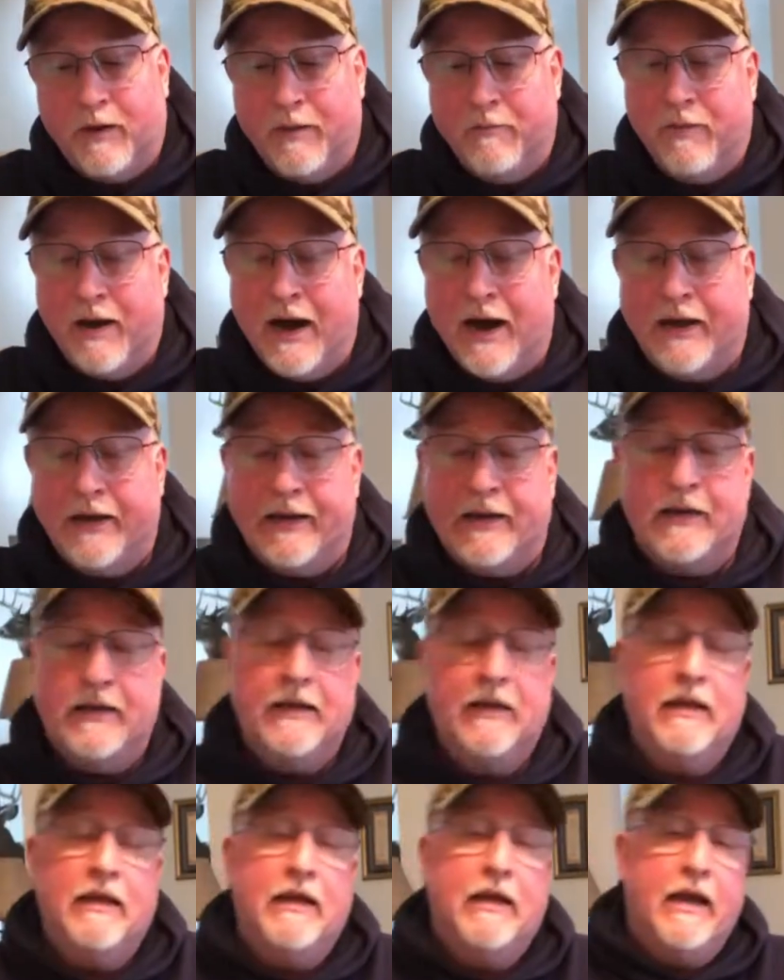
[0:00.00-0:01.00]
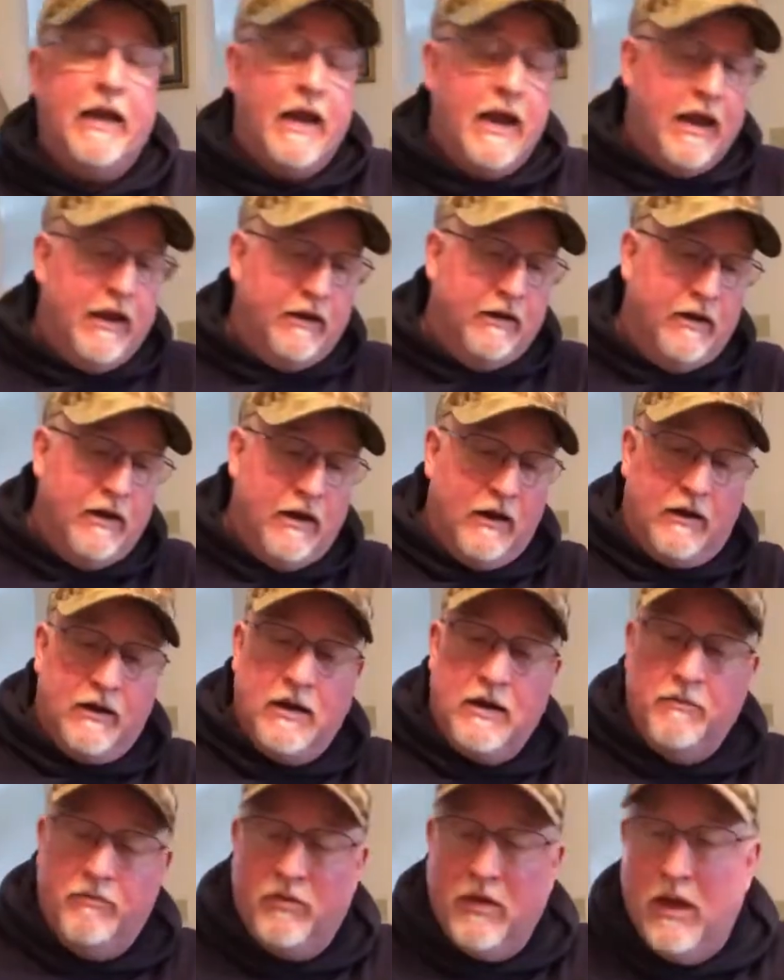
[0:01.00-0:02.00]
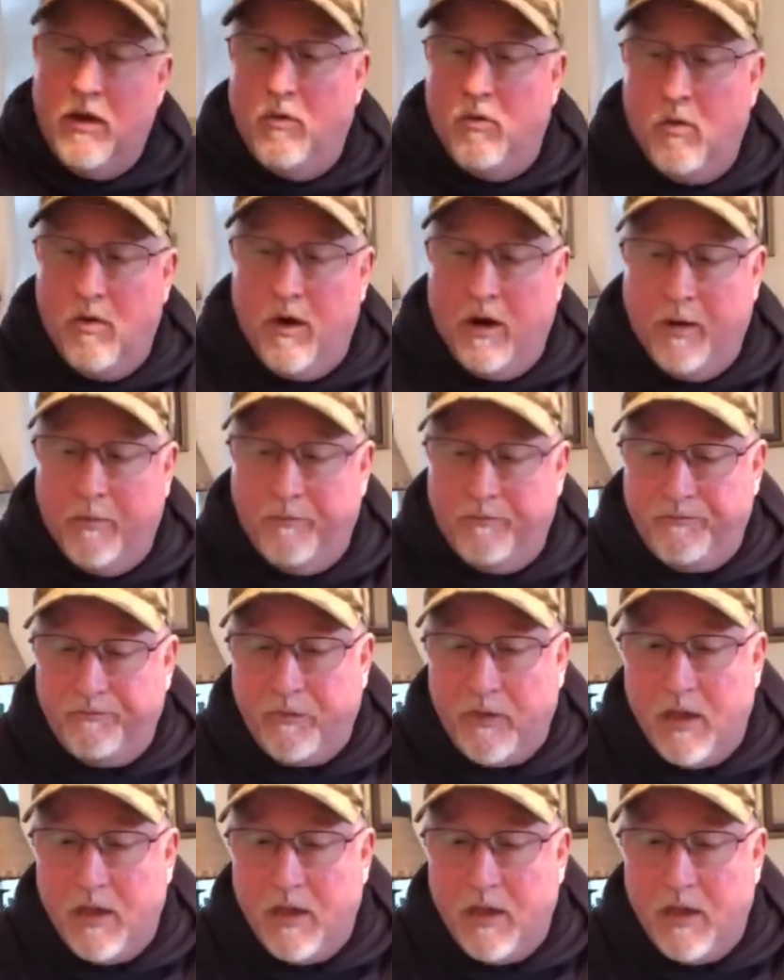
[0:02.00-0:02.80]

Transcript: my body and uh, keep that warm.